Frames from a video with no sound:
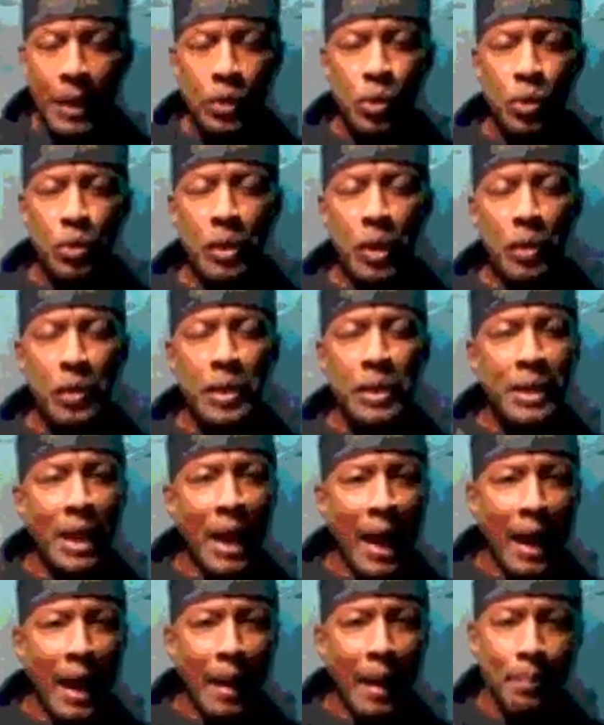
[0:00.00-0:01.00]
you notice
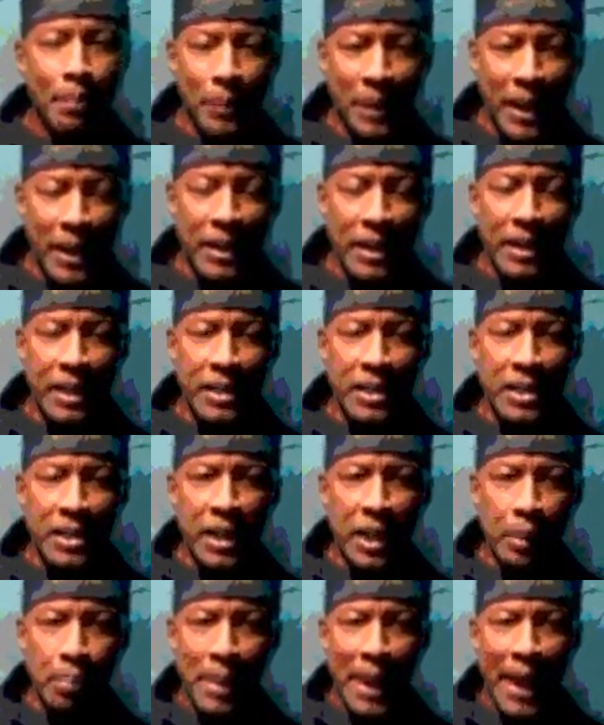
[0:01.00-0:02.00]
I'm letting the
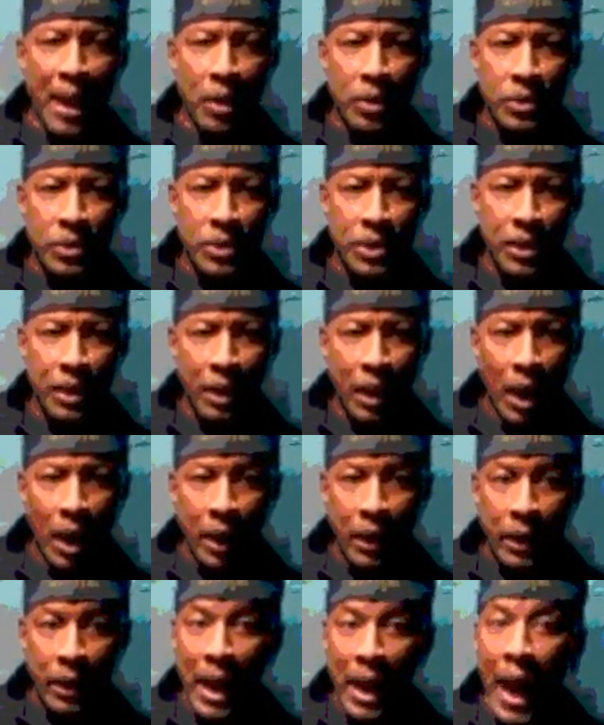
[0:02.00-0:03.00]
stick bounce
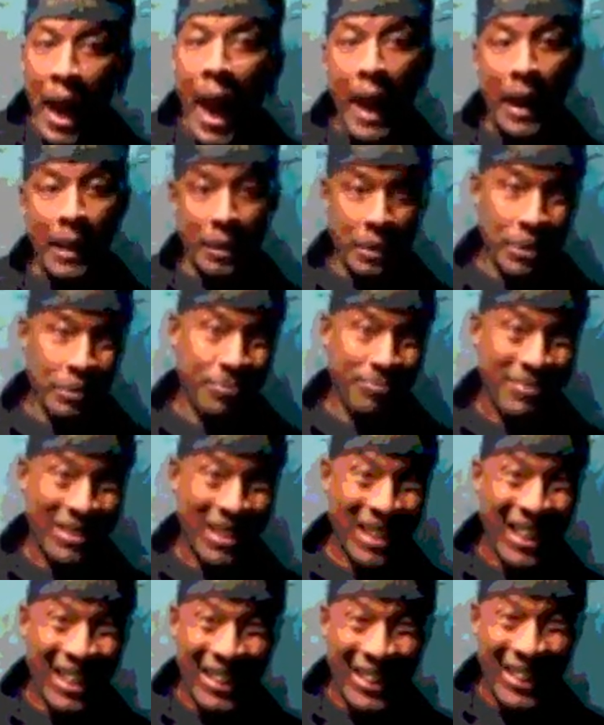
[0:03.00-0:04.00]
a lot.
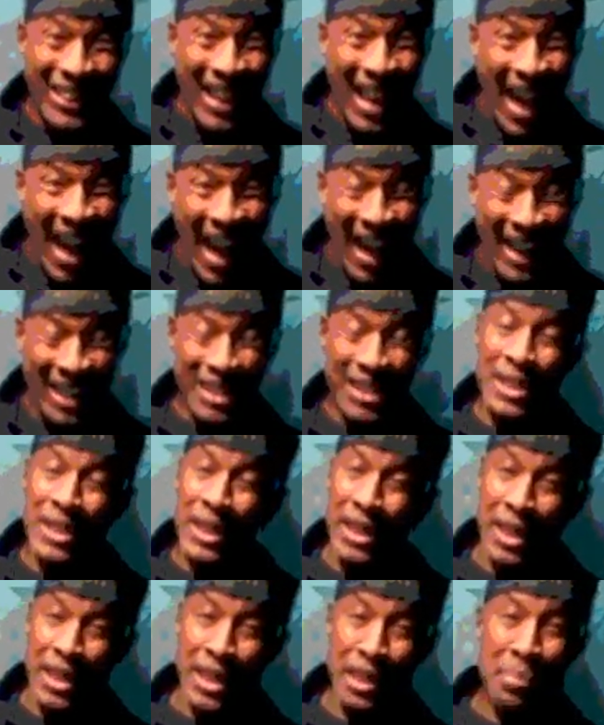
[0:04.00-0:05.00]
A lot. The
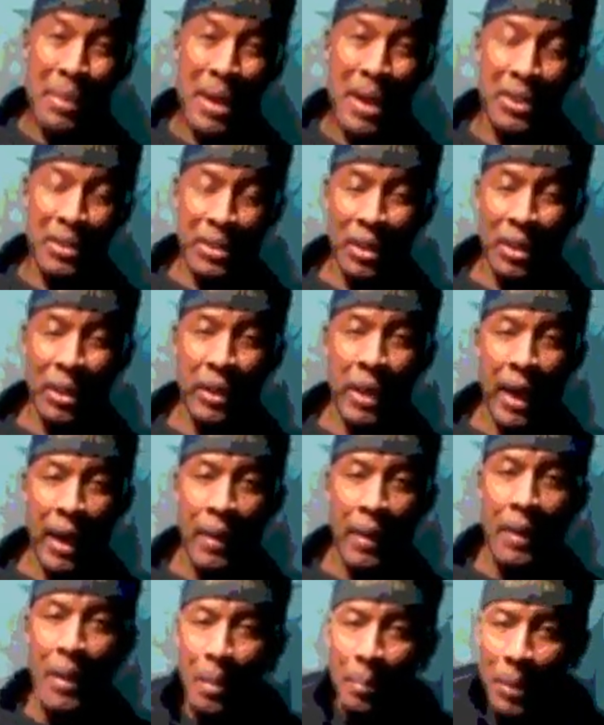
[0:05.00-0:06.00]
stick is bouncing a lot.
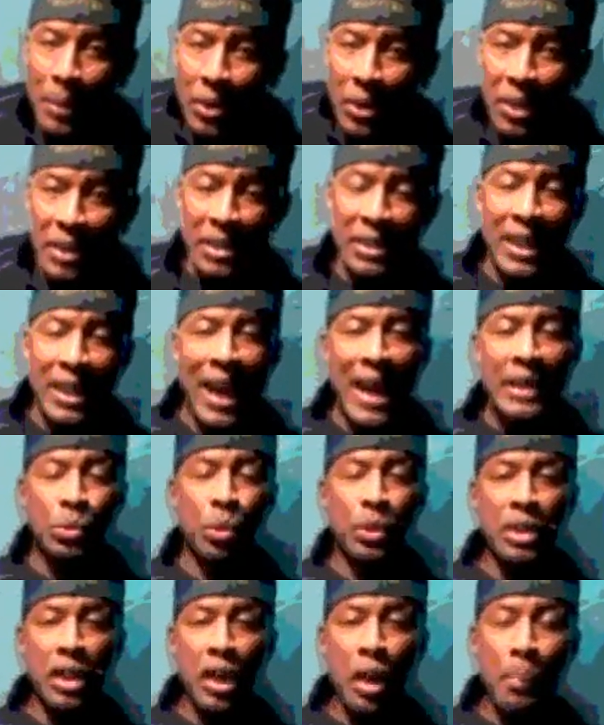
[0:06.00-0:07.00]
Because that's
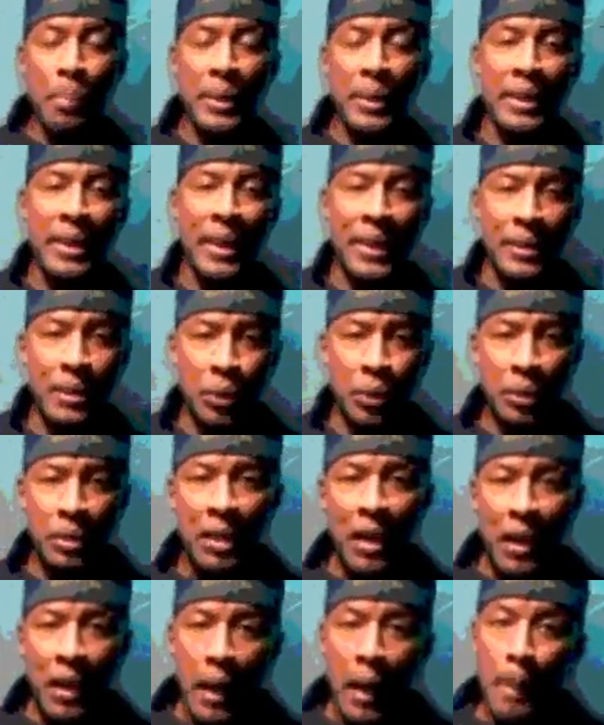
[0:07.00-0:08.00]
what the repique do.
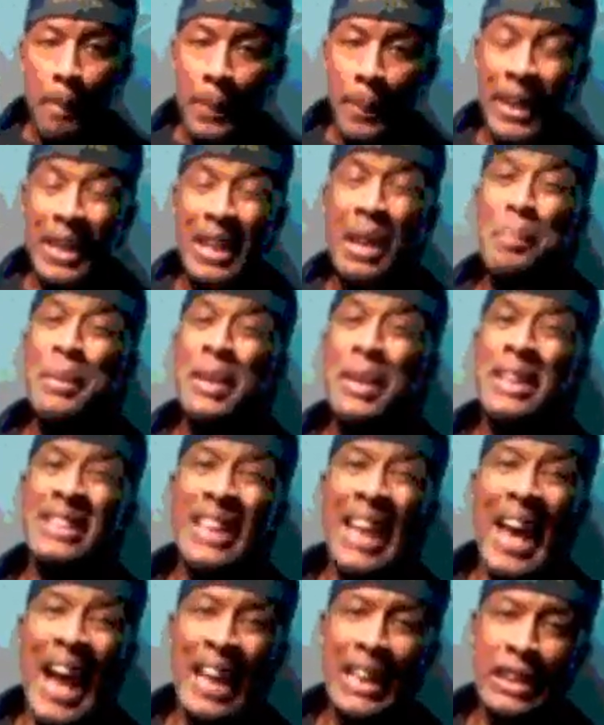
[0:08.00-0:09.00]
Repique means
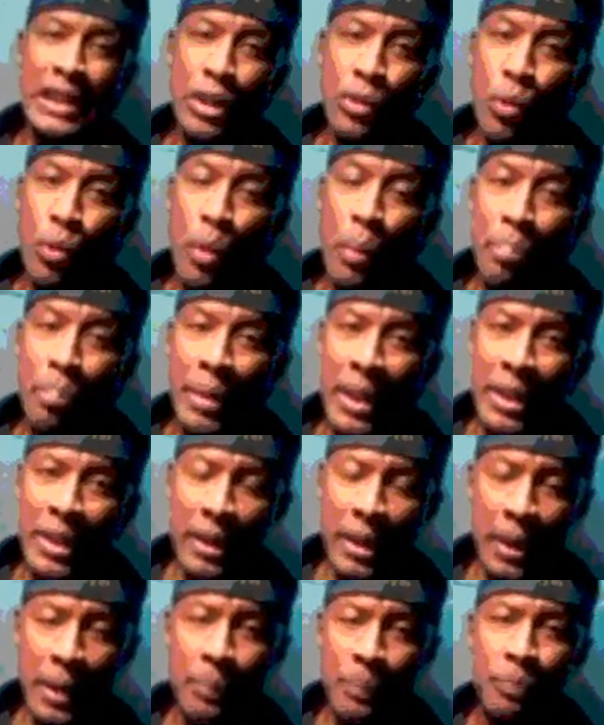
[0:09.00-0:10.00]
actually
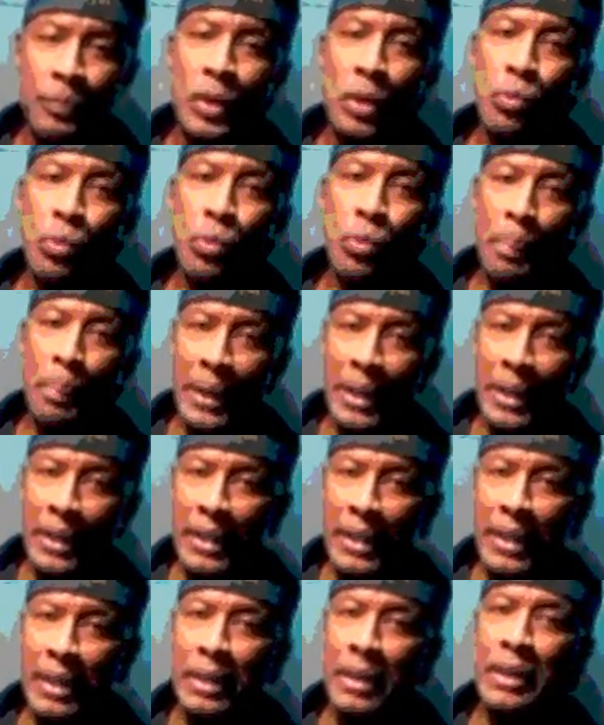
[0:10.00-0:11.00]
repeating.
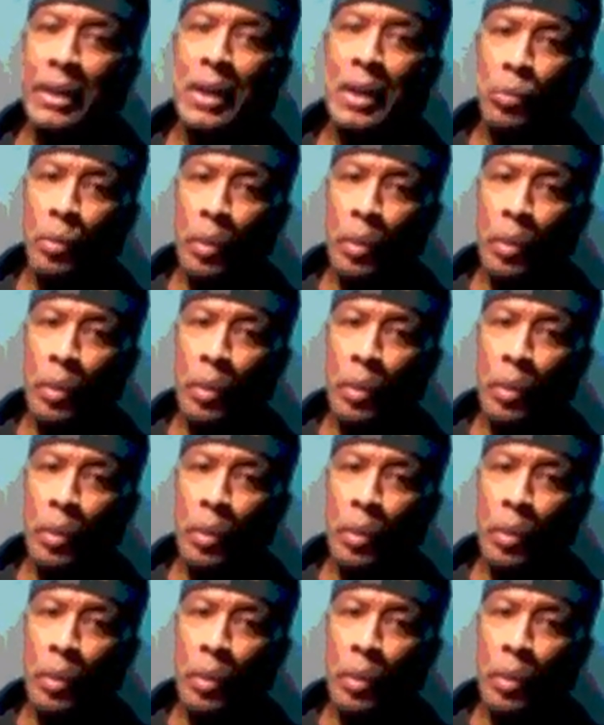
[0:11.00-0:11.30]
Repeating